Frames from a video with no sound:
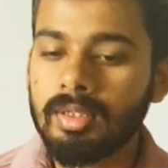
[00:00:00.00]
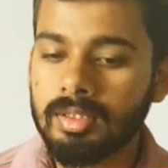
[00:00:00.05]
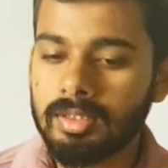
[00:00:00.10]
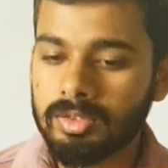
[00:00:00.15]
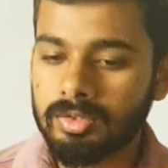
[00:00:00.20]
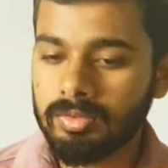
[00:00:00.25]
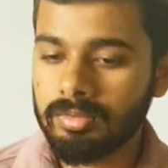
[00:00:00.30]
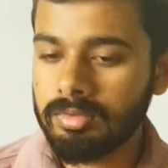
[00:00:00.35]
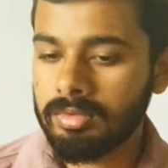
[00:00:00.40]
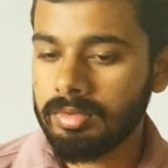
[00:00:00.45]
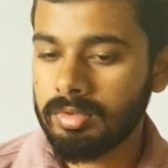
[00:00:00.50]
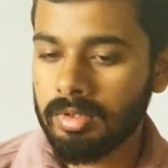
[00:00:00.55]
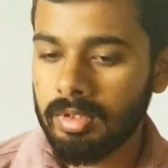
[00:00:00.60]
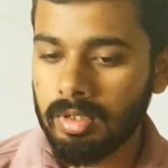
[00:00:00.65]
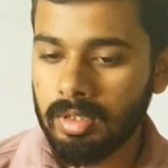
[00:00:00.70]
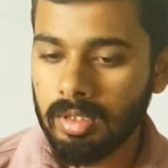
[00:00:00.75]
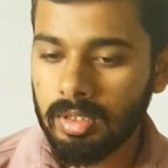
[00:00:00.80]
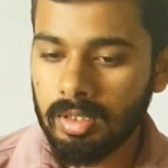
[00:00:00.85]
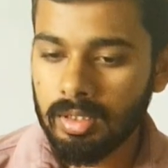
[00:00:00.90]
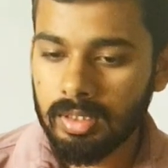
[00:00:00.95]
So
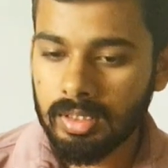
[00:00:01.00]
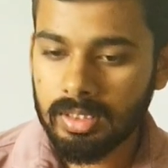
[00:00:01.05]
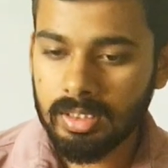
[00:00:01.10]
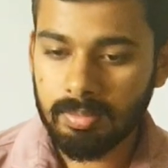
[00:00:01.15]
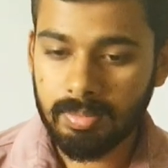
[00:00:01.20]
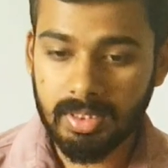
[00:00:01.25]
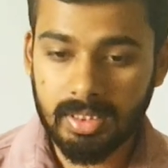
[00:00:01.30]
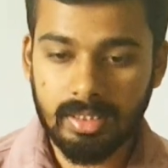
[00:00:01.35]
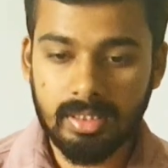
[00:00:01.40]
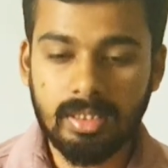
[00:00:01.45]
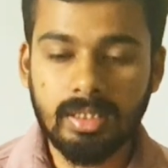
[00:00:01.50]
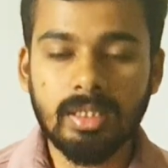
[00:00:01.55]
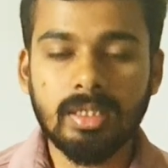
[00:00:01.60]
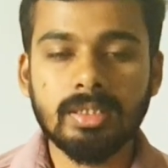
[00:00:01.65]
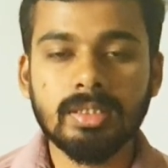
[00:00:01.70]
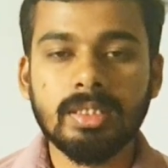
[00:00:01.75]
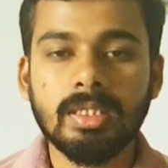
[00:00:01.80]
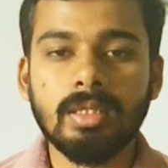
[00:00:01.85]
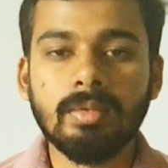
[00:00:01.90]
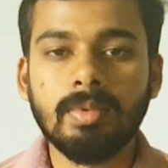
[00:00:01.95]
in the beginning
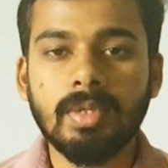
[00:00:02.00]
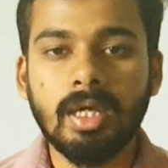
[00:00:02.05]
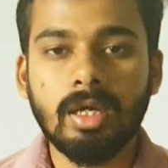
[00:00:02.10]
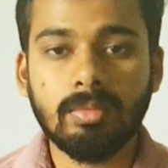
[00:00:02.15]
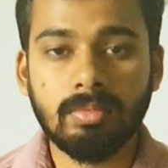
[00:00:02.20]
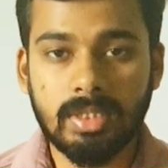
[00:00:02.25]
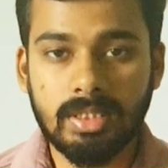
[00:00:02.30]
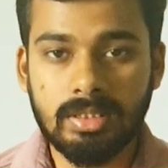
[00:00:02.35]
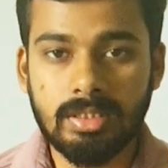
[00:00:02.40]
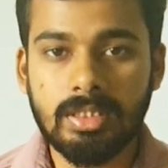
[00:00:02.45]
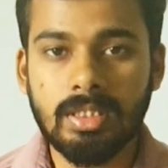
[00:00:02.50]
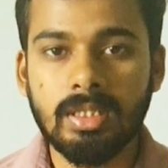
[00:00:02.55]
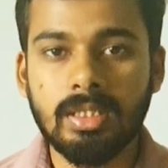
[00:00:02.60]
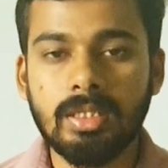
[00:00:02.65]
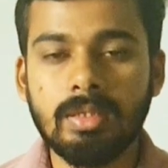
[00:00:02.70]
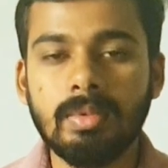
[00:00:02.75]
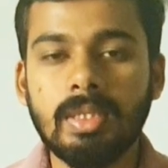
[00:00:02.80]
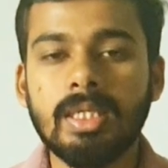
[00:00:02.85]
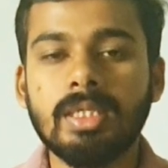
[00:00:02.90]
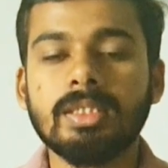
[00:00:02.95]
itself, I have
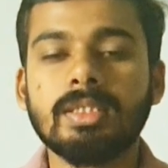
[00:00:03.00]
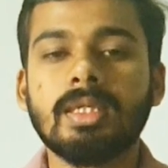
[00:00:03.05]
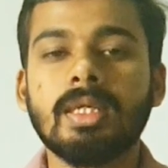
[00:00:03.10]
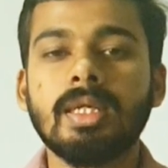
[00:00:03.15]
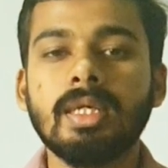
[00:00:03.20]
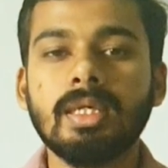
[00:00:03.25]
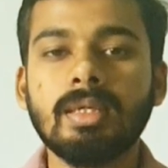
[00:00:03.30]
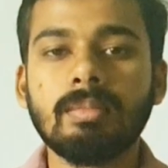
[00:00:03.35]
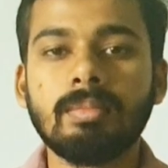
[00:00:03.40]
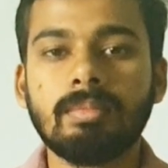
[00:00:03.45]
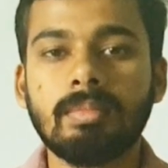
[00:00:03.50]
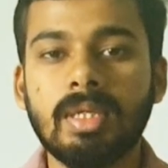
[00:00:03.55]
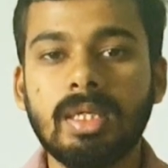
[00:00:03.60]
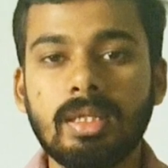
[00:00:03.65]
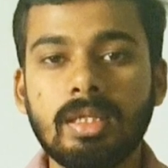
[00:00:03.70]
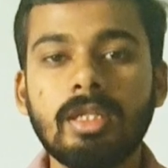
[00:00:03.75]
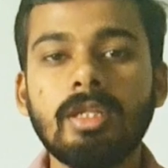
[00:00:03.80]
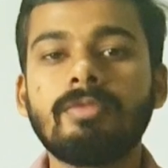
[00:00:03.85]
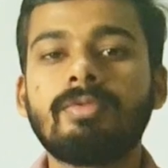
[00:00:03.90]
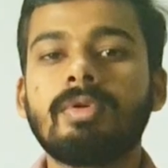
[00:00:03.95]
mentioned we are studying
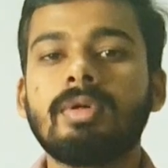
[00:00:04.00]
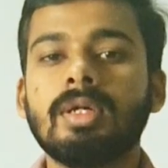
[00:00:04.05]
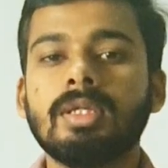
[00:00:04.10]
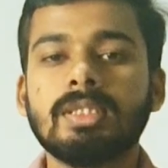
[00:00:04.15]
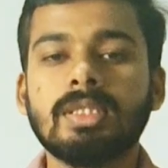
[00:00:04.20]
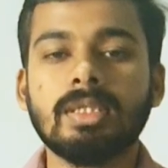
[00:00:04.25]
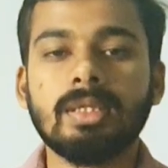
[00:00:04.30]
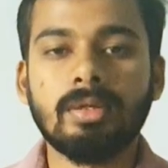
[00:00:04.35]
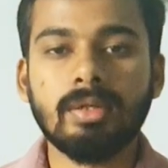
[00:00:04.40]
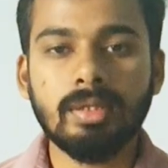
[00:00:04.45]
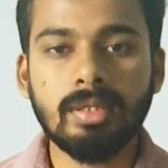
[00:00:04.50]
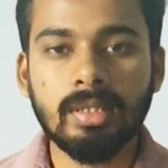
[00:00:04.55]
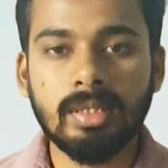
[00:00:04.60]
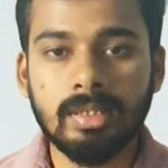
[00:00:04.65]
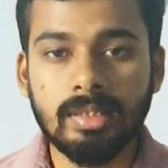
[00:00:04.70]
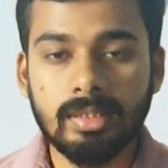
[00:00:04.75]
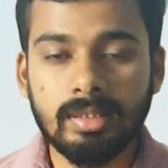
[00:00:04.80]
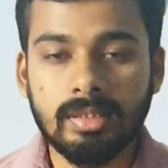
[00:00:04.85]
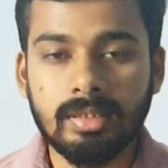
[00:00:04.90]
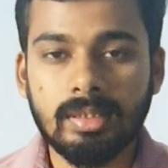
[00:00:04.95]
mainly focusing on
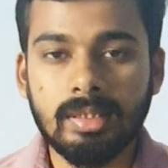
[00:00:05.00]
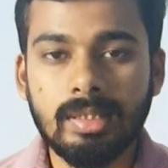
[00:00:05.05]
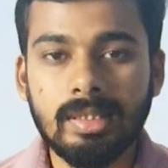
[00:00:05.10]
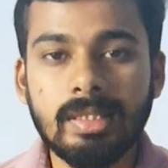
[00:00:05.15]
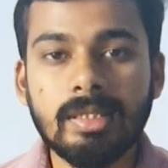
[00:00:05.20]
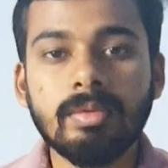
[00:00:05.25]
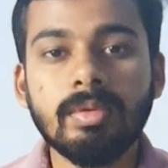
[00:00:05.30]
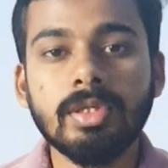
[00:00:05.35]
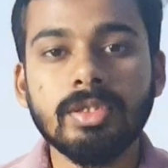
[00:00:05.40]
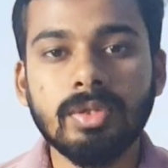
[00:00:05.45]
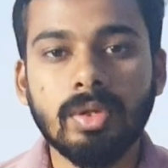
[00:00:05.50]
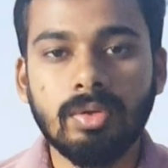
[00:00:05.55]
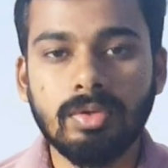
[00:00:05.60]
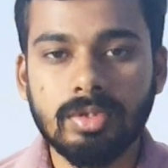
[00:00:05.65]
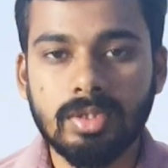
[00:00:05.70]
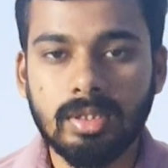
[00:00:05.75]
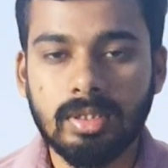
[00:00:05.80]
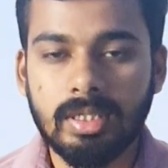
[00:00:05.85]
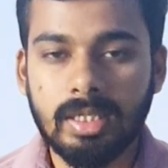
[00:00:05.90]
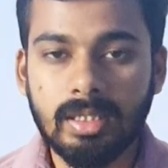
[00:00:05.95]
the liquid
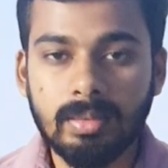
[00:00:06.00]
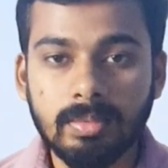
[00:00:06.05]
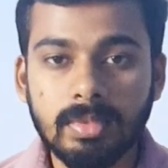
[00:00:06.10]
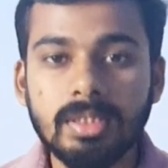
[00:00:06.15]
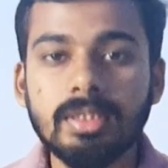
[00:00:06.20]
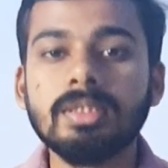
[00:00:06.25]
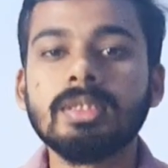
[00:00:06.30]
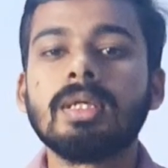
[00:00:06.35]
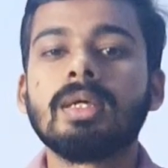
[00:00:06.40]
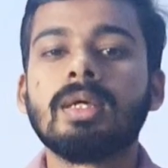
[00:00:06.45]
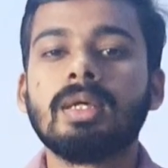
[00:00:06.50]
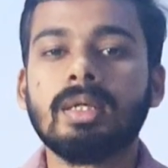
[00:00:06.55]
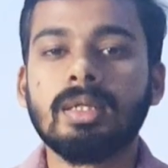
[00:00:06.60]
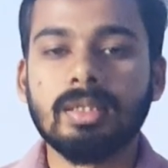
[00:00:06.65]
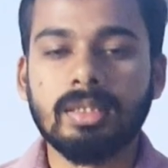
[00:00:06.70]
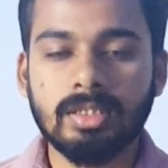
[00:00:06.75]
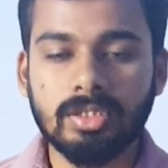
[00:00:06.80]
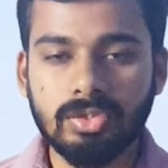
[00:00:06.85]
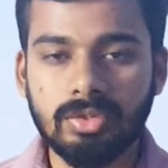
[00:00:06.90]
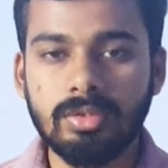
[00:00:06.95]
solution. That means
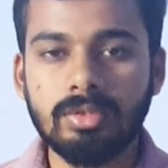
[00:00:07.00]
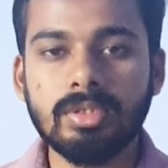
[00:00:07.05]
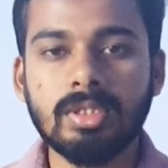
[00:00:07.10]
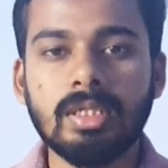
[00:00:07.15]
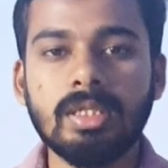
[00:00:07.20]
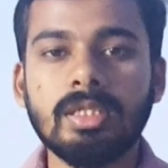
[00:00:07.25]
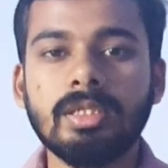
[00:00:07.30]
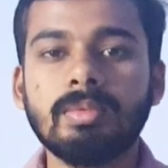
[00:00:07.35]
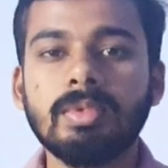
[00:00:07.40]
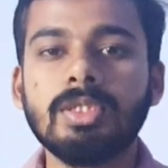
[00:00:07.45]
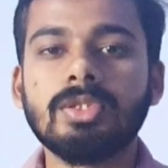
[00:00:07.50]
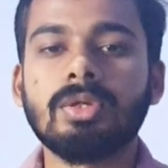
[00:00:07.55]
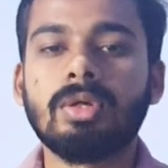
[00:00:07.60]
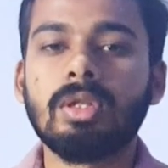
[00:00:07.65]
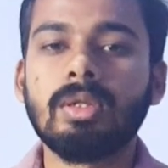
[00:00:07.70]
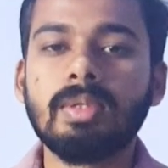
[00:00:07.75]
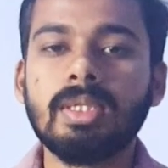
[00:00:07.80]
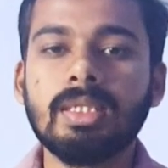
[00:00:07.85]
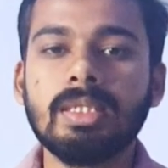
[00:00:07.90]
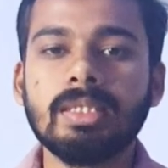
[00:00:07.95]
the solution in which
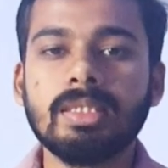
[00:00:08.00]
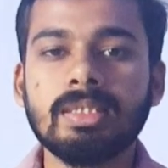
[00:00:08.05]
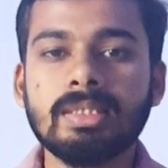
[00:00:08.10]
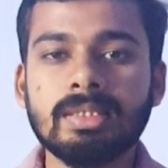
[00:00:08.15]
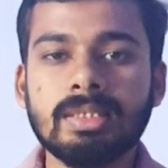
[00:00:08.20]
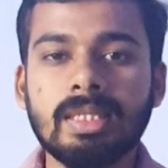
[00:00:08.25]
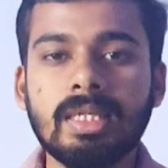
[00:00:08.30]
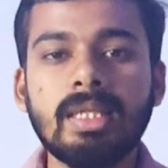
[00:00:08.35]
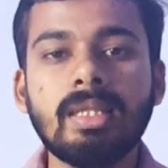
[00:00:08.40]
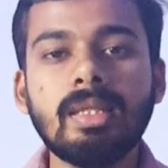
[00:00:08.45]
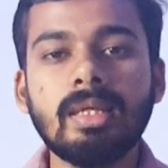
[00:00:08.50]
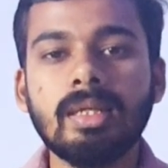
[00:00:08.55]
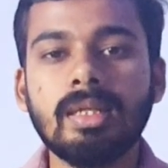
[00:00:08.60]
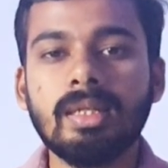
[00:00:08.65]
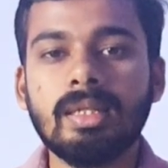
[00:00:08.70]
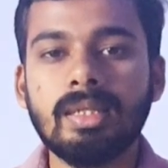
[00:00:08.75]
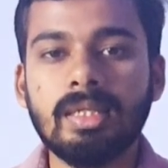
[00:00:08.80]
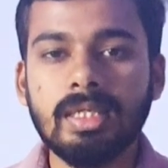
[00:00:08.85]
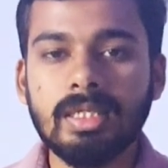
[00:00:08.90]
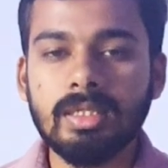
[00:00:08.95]
solvent is in
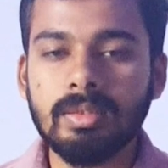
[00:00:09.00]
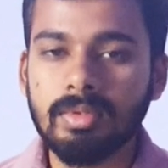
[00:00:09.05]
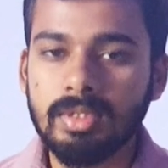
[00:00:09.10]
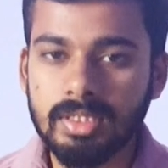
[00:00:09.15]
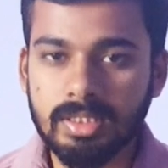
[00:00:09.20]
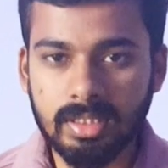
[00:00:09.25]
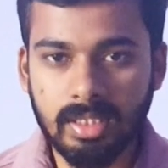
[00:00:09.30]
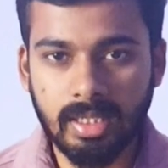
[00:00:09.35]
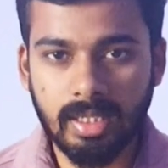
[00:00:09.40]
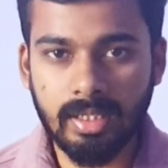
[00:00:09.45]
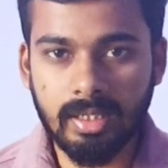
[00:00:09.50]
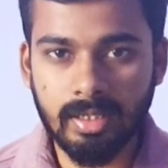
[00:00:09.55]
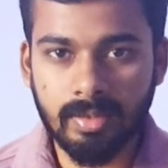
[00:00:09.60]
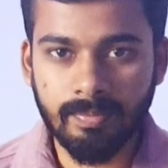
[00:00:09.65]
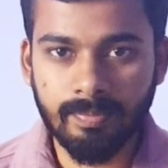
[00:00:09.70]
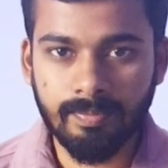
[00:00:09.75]
liquid state.